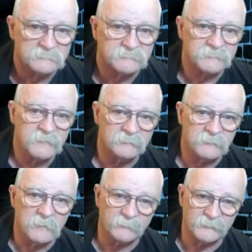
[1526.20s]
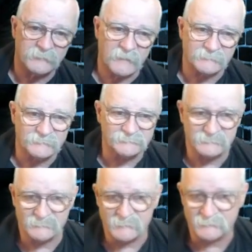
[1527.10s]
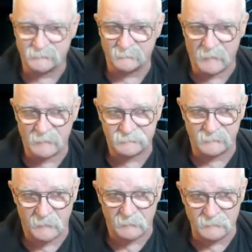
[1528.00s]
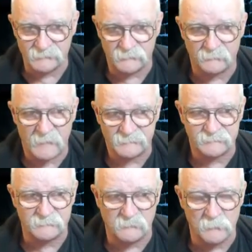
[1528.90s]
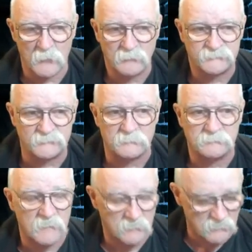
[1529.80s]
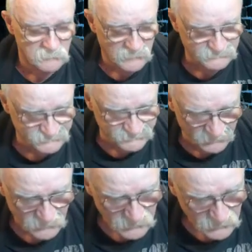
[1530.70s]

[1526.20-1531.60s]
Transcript: Didn't give a couple of candies and an Easter basket. They got an Easter basket, a remote control car, all kinds of stuff.